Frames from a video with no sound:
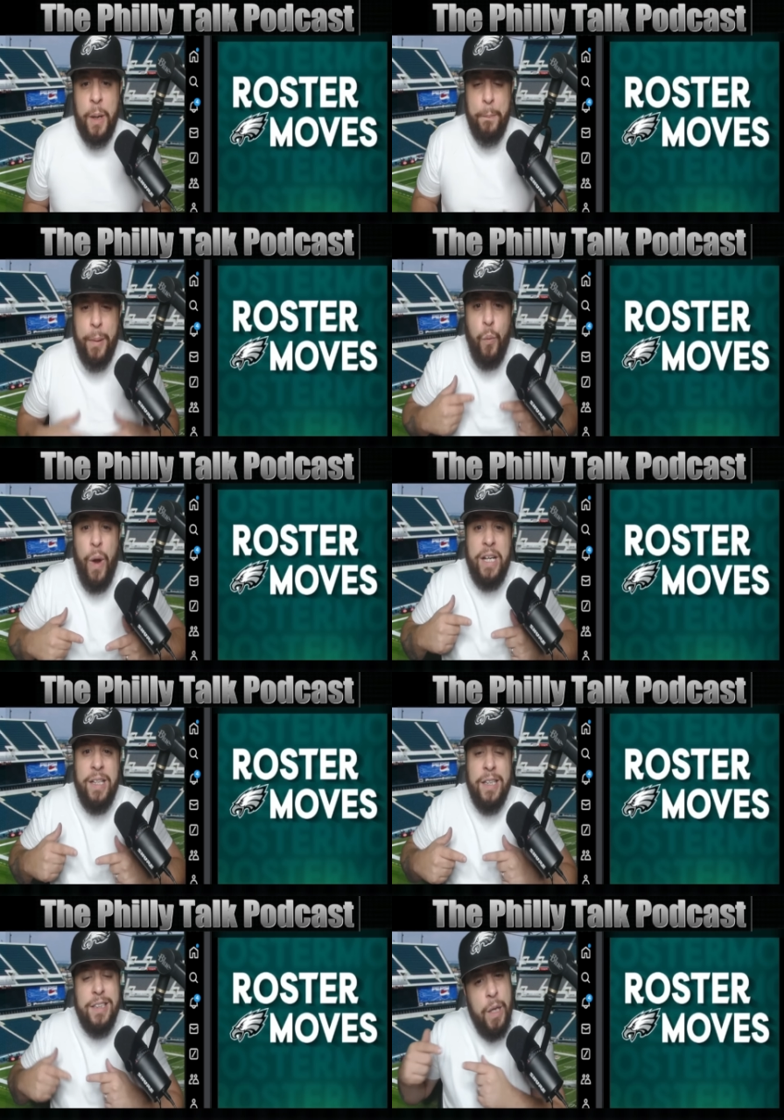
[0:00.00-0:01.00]
But when
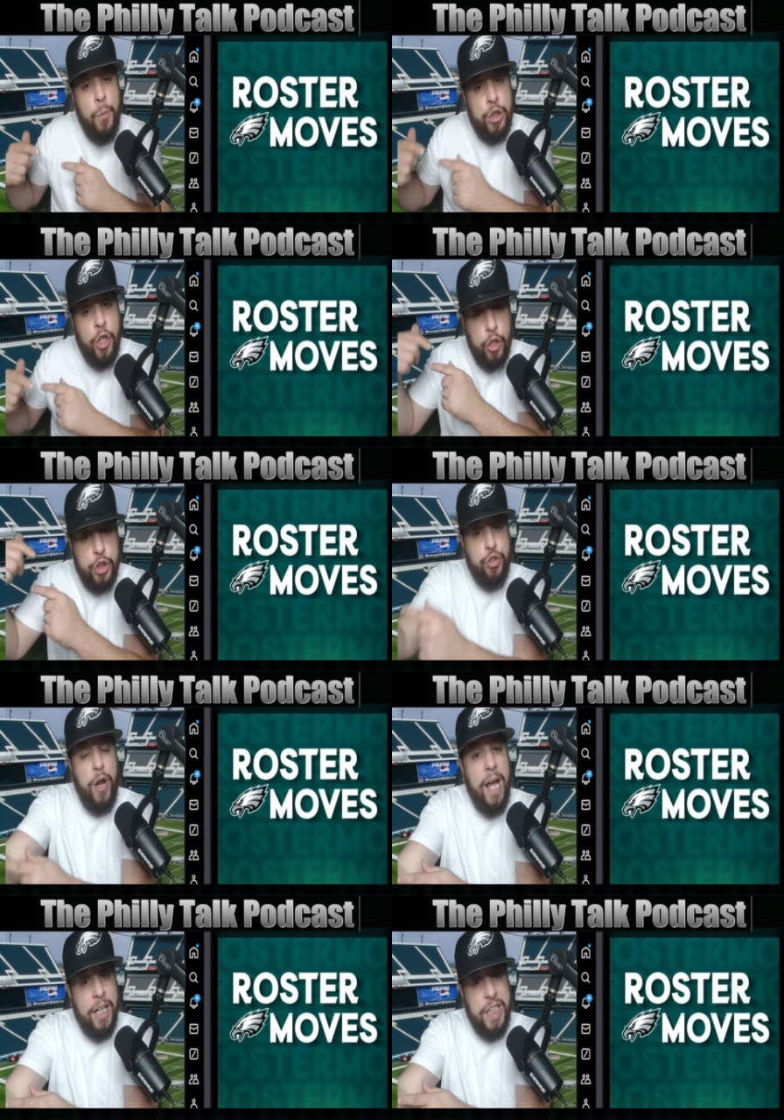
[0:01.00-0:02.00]
someone talks
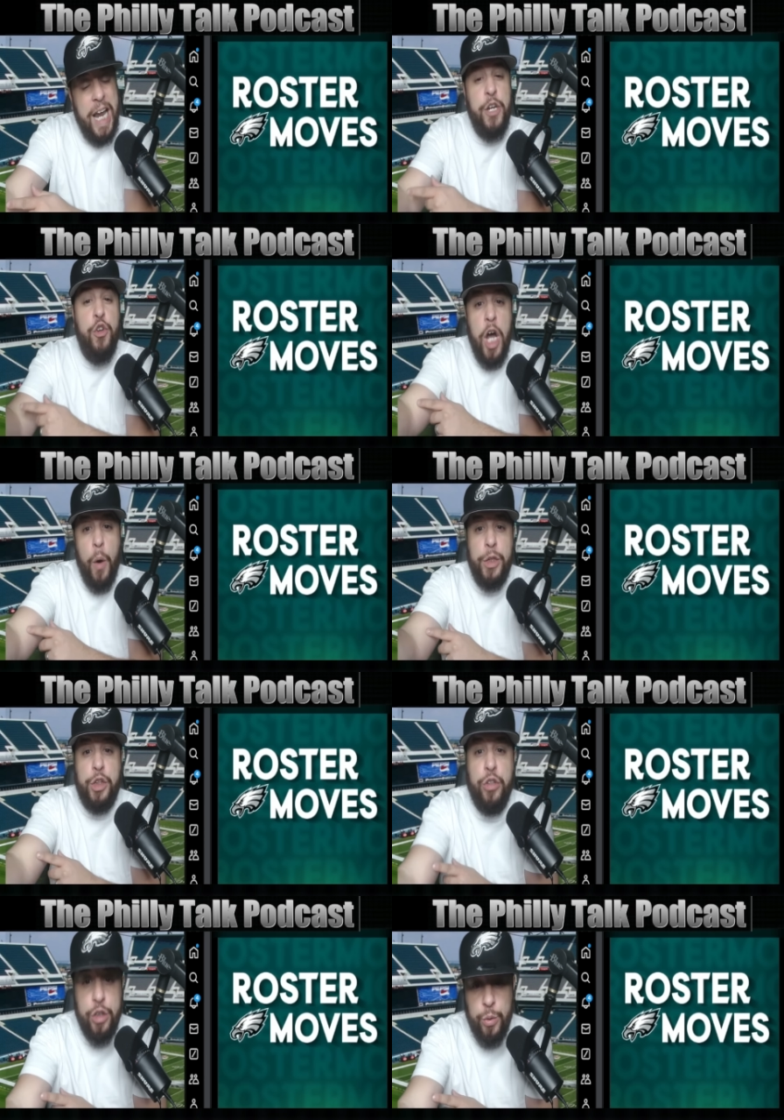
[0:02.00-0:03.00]
trash and you know it's
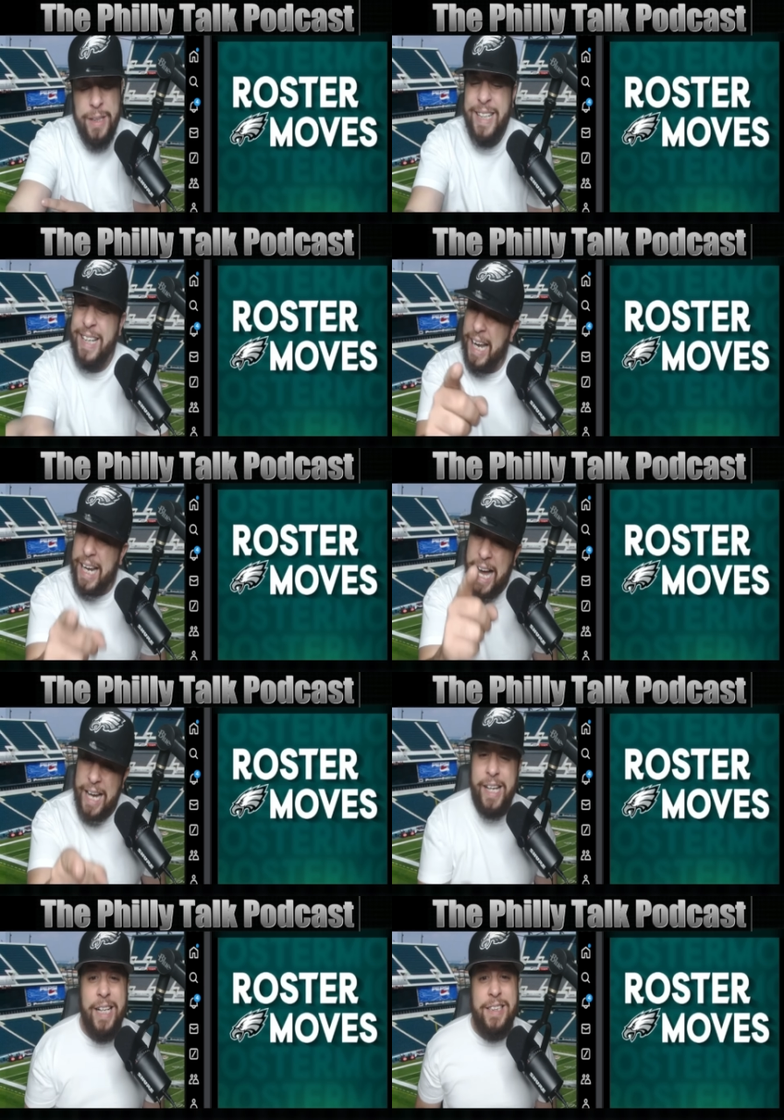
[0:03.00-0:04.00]
true, it kind
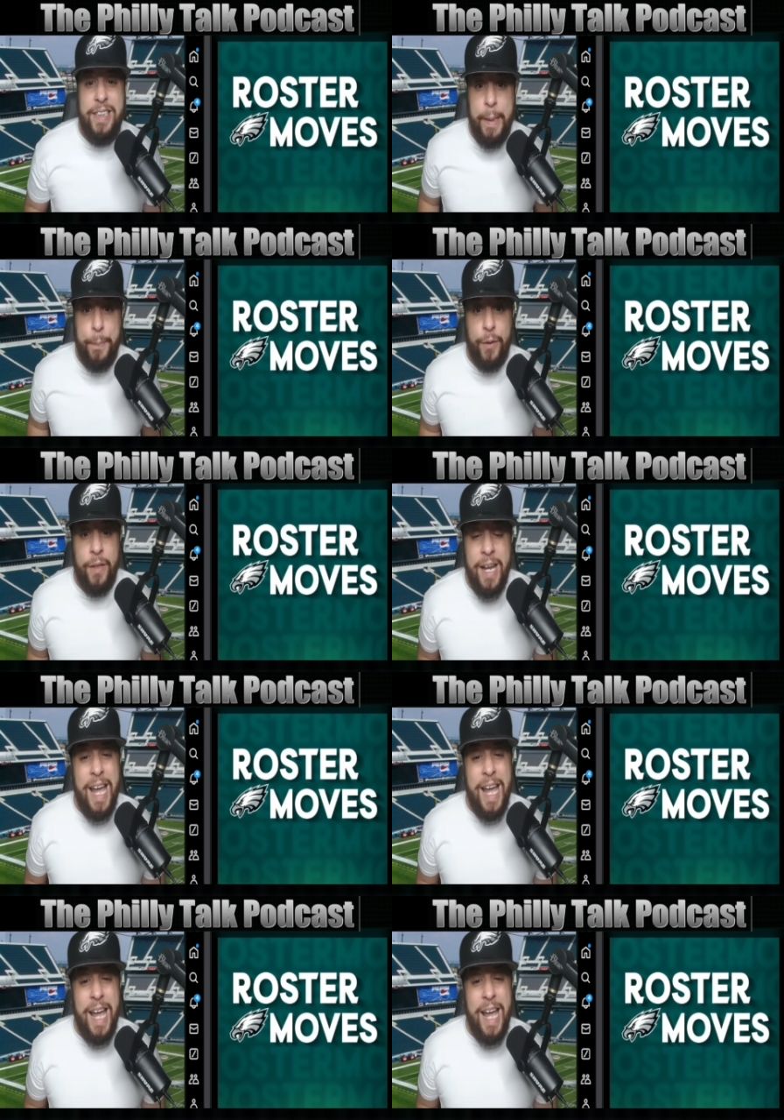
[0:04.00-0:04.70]
of hits deeper.